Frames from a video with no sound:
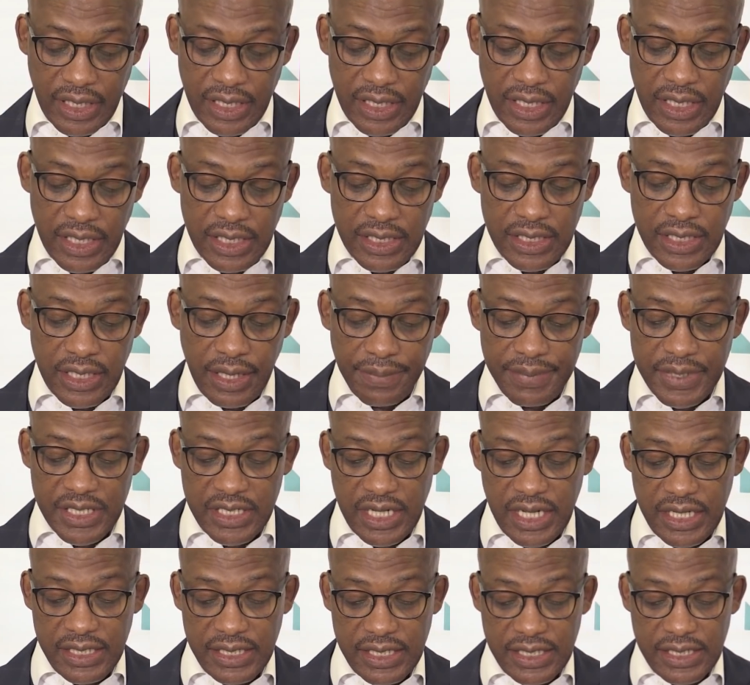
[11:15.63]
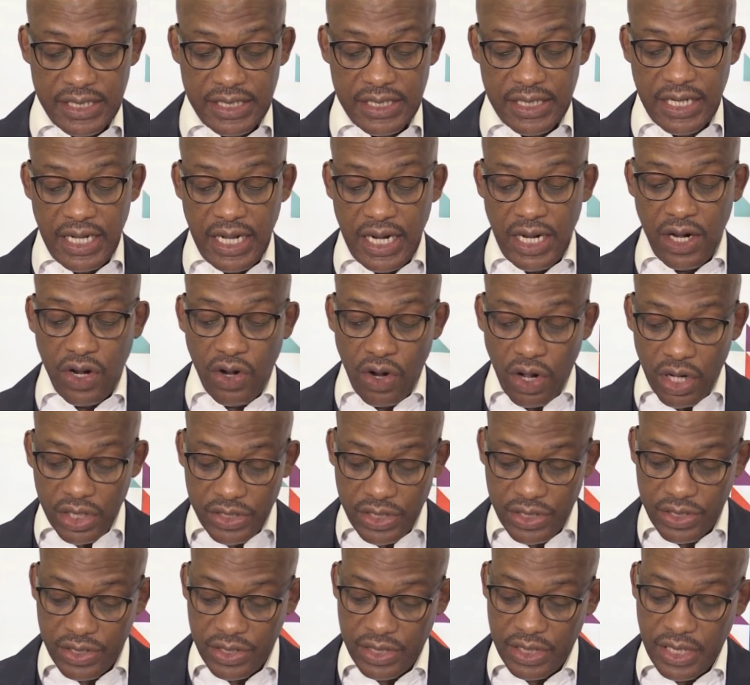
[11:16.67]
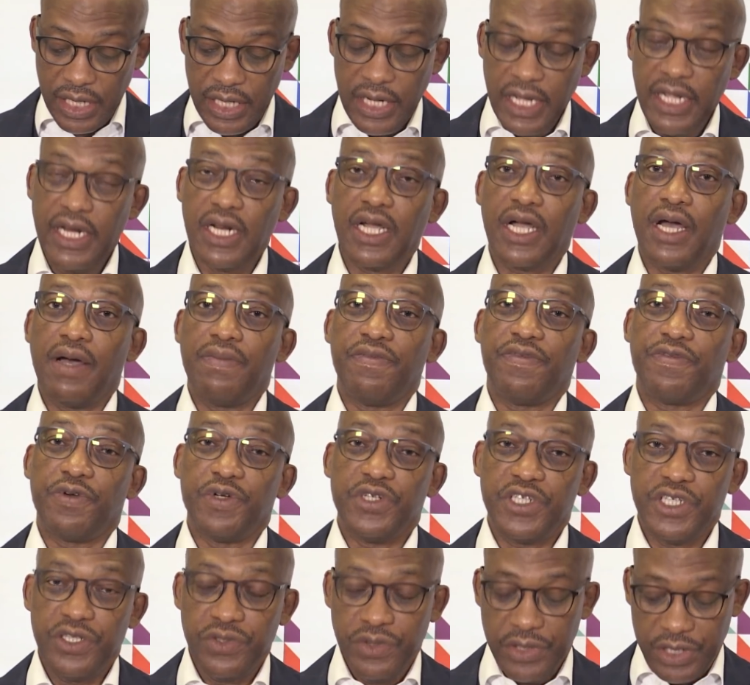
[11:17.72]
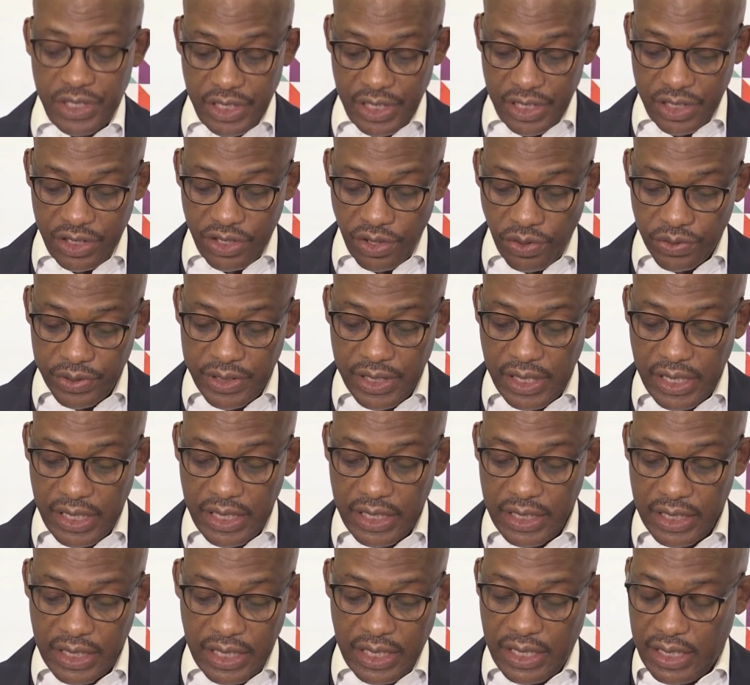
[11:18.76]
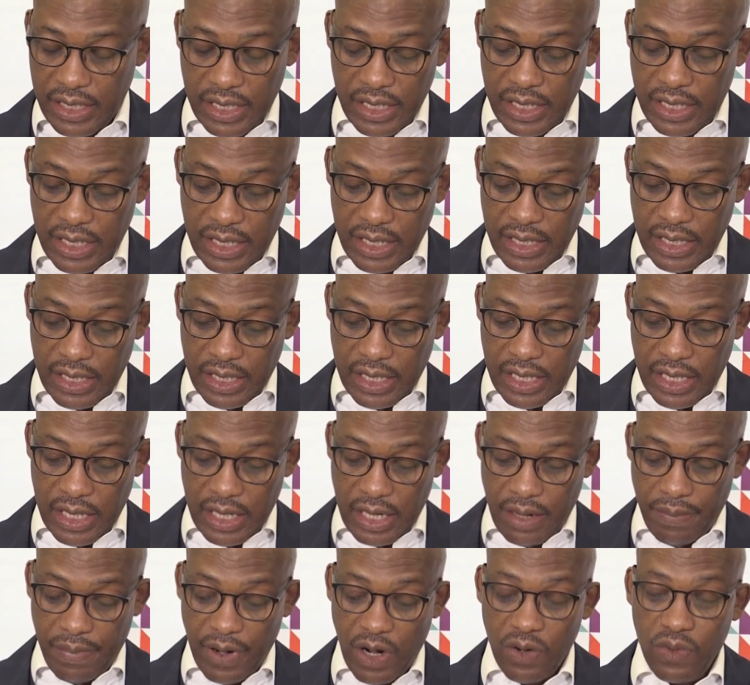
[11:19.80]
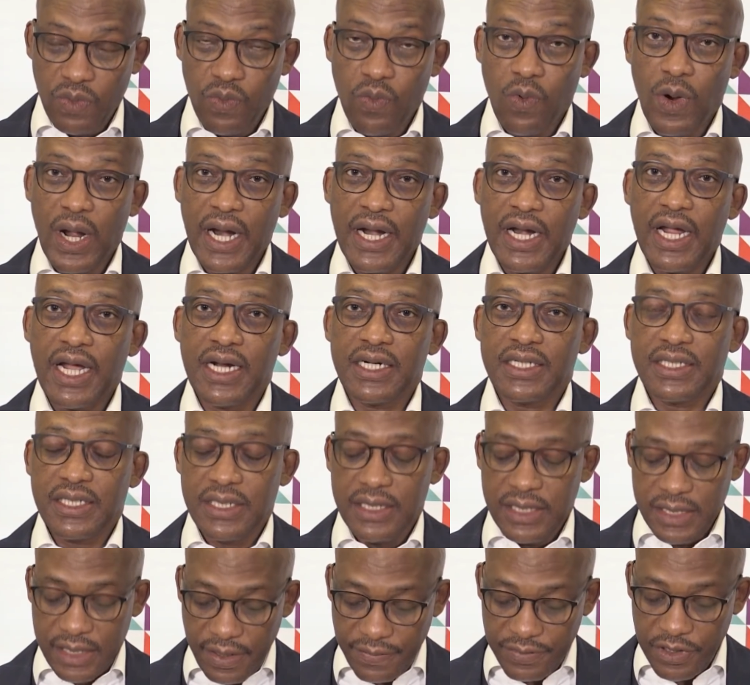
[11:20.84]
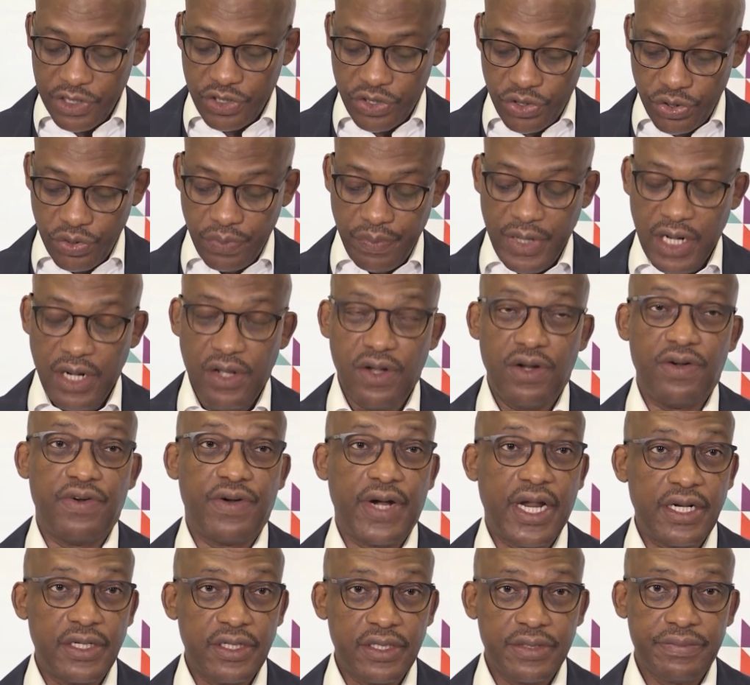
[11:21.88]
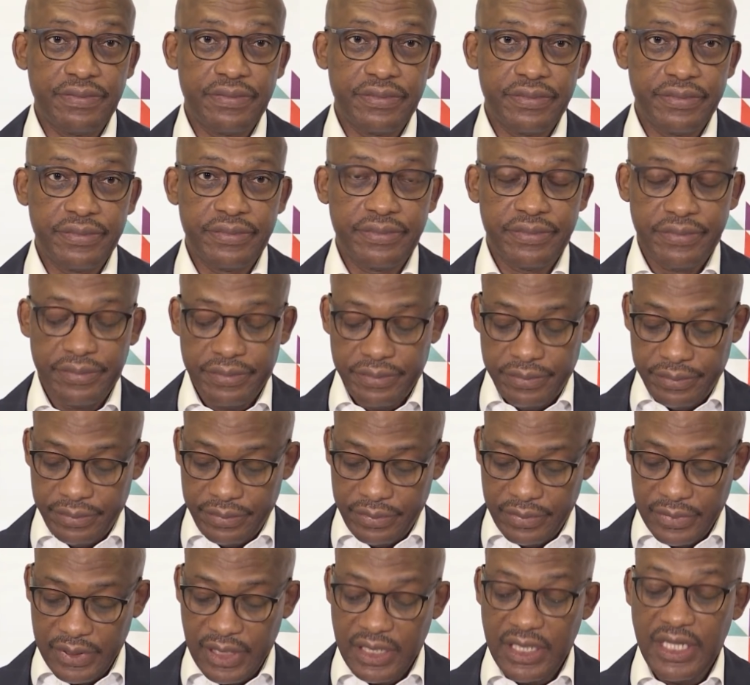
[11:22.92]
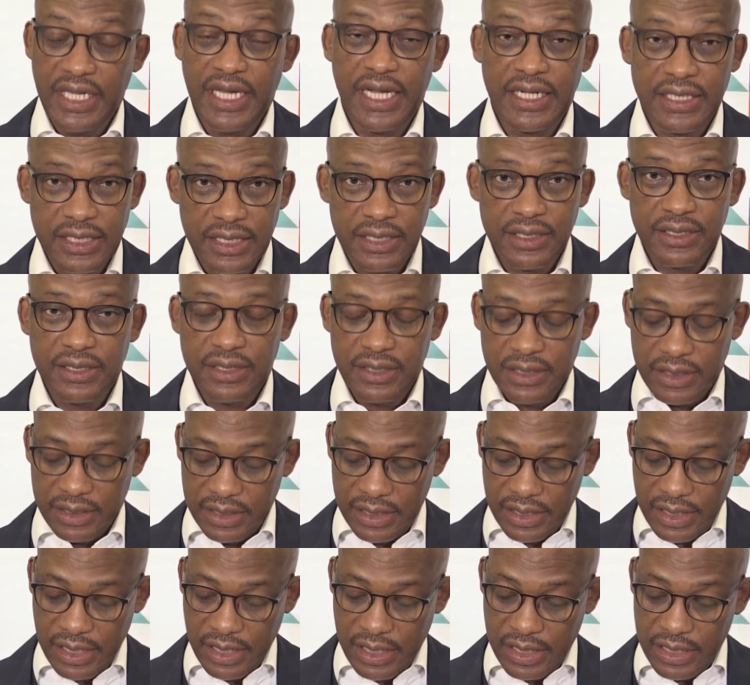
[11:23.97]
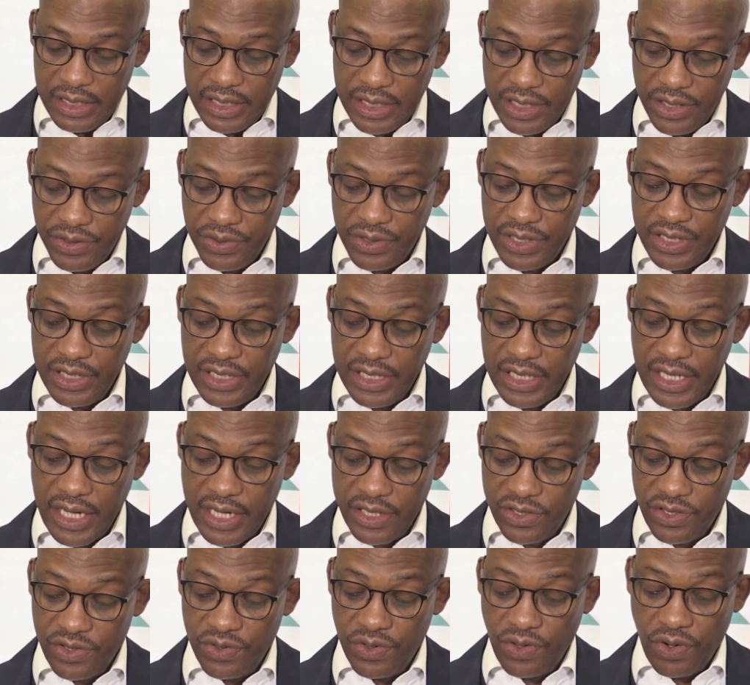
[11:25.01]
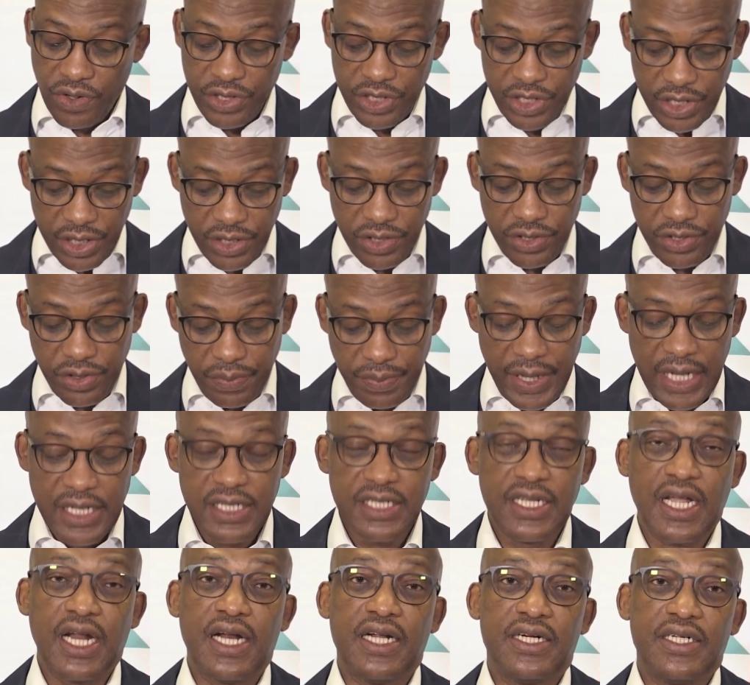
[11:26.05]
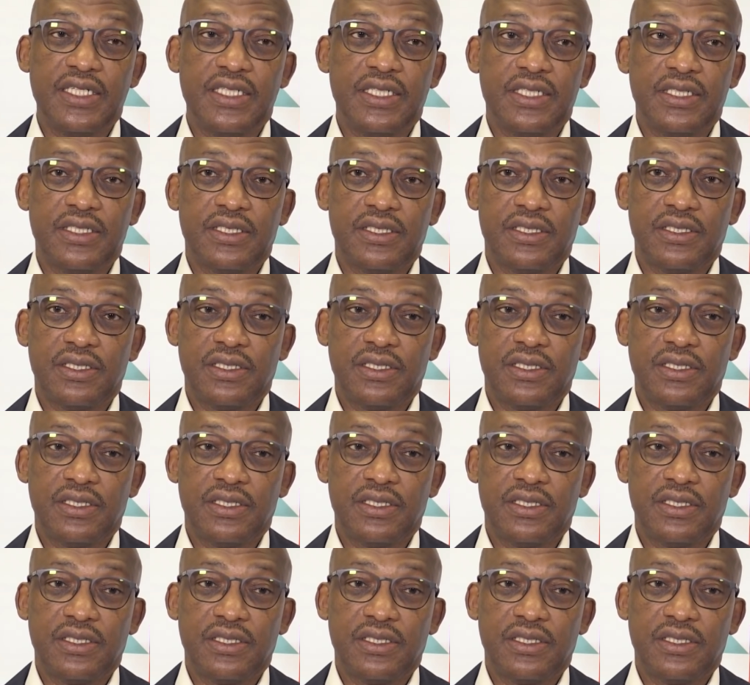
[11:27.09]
This represents a loss in income for DUT totaling about 172 million rand. Yet, DUT has to continue to pay salaries,